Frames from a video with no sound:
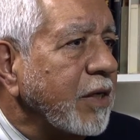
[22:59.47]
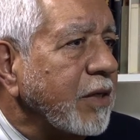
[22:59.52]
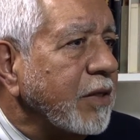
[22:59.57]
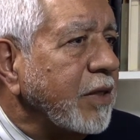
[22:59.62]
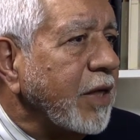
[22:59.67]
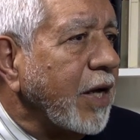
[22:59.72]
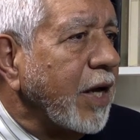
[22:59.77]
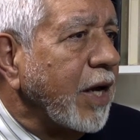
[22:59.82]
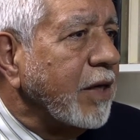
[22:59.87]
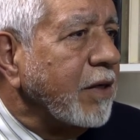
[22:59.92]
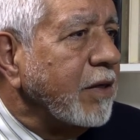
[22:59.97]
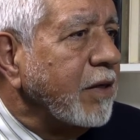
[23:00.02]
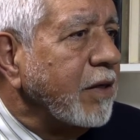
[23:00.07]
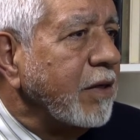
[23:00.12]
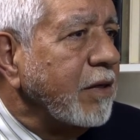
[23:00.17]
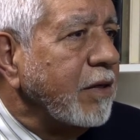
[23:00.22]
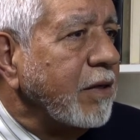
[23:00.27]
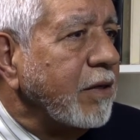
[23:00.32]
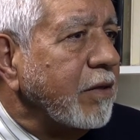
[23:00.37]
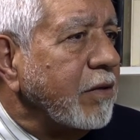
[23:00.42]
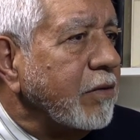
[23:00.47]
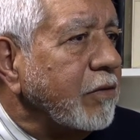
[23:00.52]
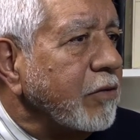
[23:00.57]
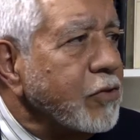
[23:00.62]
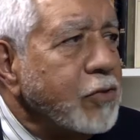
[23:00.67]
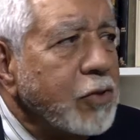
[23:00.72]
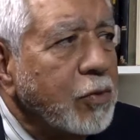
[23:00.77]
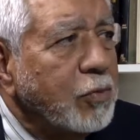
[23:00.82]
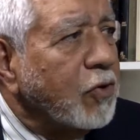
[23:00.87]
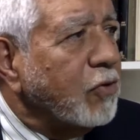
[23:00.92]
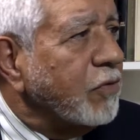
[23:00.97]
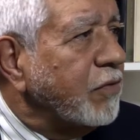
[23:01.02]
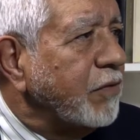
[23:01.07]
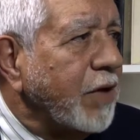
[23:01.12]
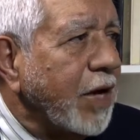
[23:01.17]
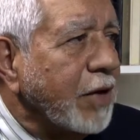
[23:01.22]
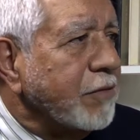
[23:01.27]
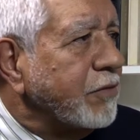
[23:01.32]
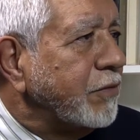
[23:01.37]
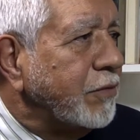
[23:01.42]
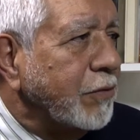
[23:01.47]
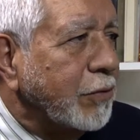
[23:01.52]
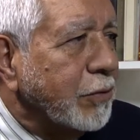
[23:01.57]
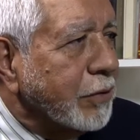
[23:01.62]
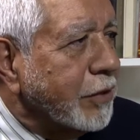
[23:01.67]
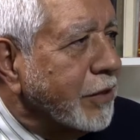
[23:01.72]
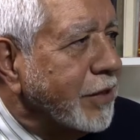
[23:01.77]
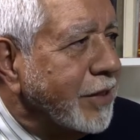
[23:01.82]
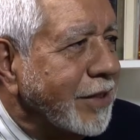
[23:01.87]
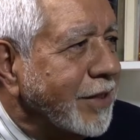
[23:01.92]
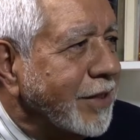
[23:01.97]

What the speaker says: that there's no more 5-4,